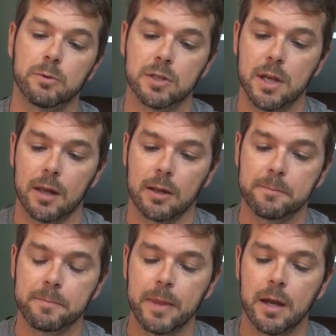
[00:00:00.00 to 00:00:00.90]
per
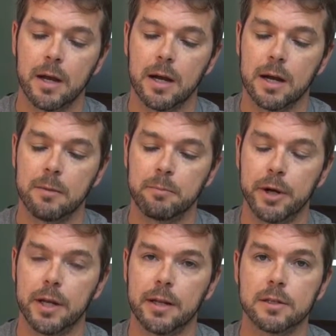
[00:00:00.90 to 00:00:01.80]
second,
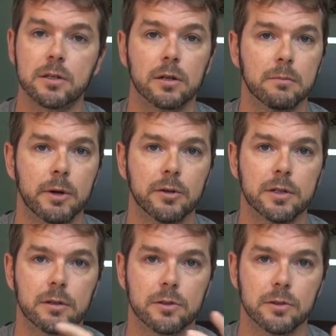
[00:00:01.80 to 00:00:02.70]
but in certain
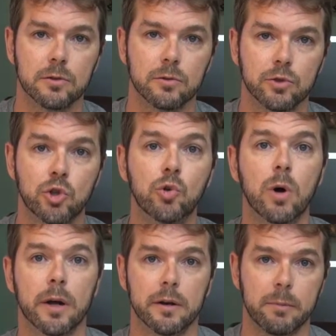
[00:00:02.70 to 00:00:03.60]
modes, it'll do
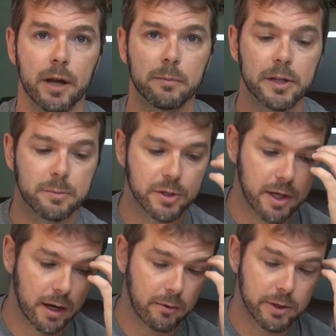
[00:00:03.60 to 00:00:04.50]
200 megabits per
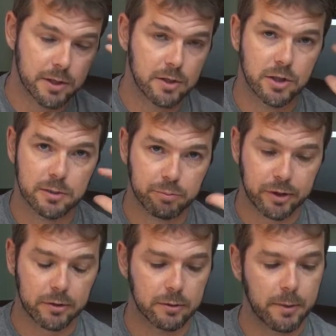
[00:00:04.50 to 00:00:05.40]
second, which is just
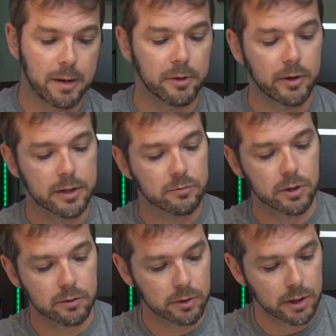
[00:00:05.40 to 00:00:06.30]
mind-blowing. It's
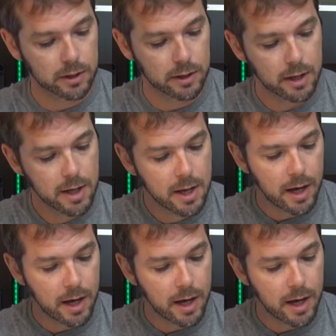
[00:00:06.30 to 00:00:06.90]
really, really good.